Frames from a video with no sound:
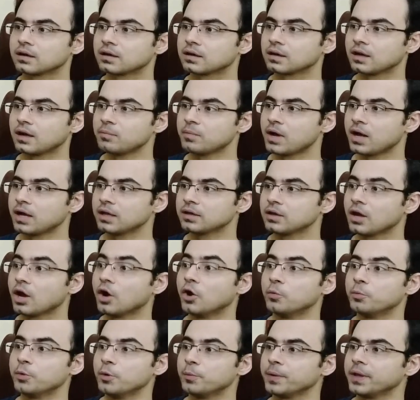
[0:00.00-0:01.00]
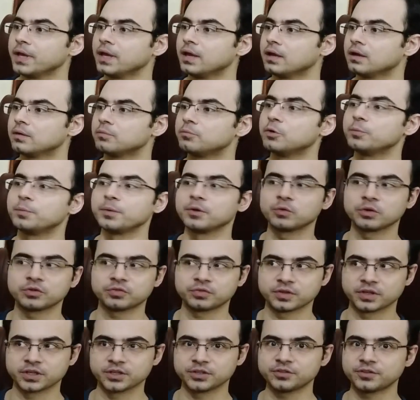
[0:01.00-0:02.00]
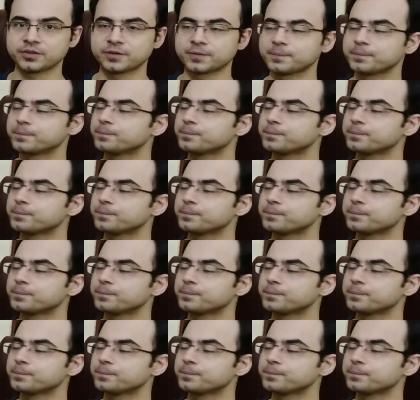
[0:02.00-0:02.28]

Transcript: Come on. Oh, Poopy. Poopy was first.